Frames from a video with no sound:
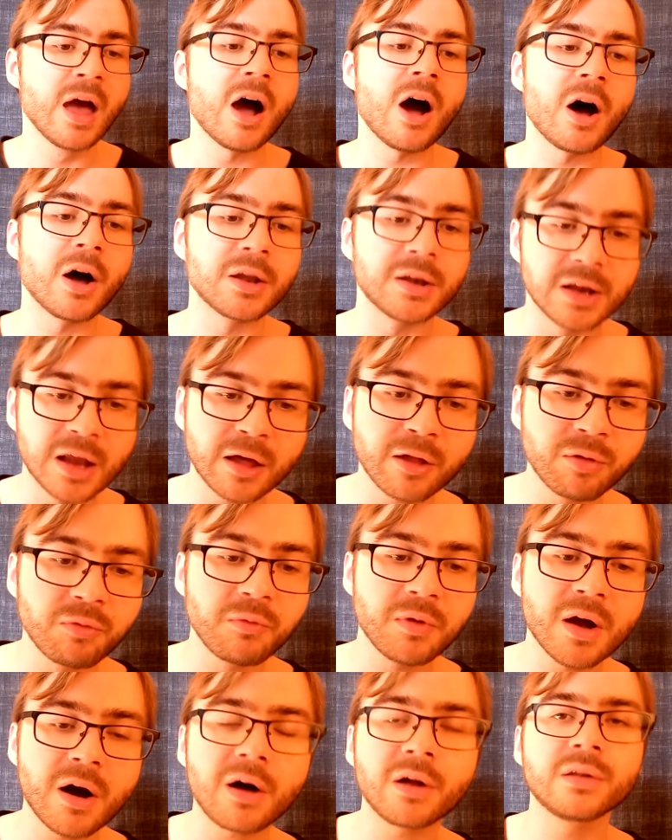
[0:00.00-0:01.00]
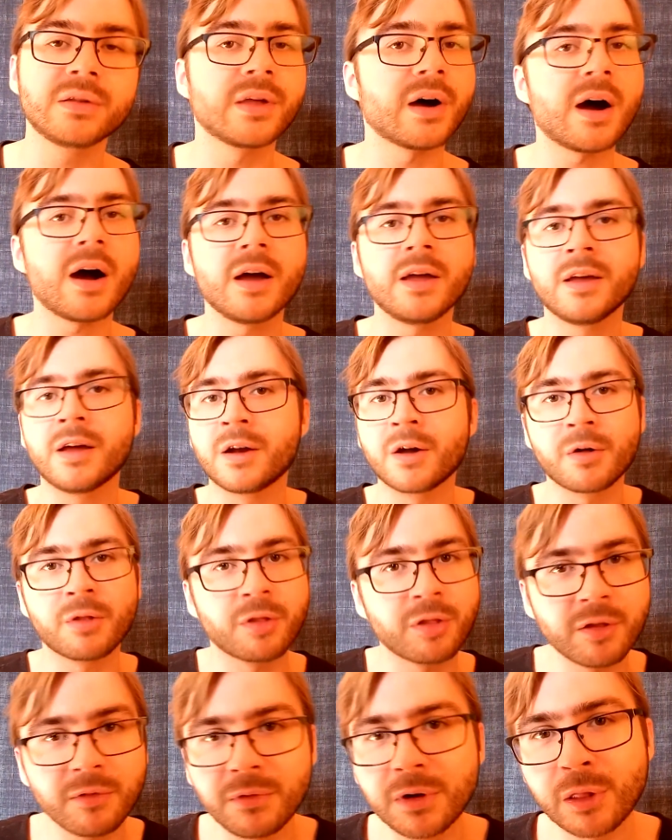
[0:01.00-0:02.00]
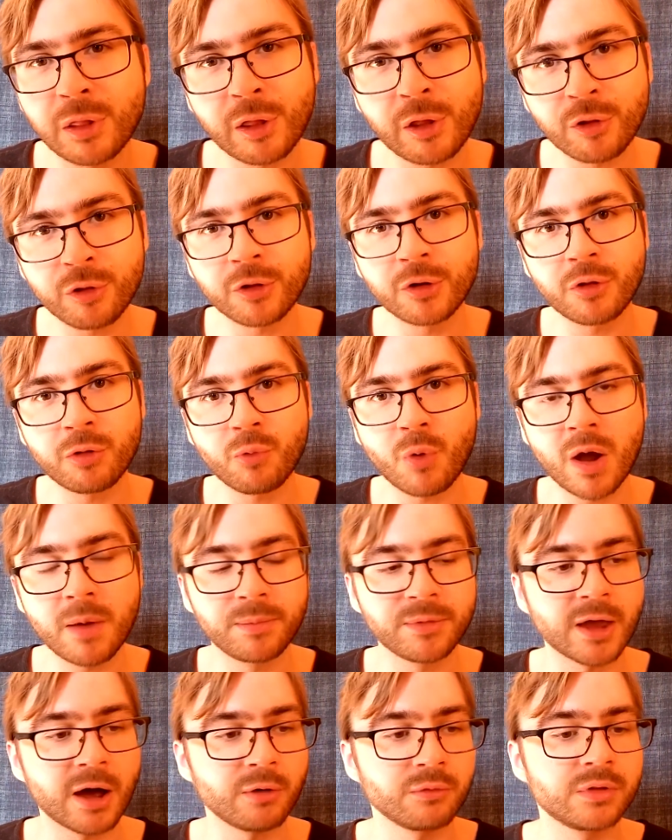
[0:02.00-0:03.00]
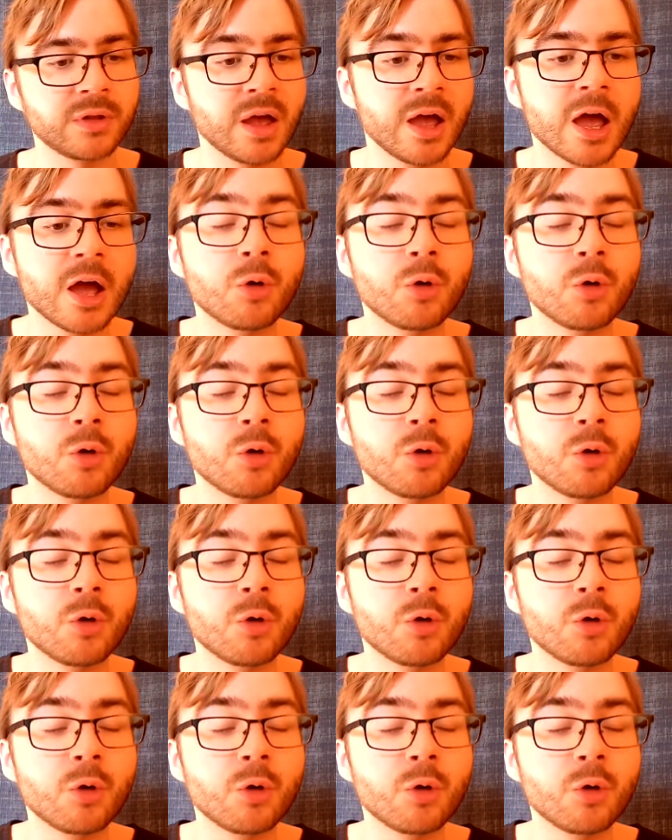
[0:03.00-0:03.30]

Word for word: unless we all die and our civilization is wiped out,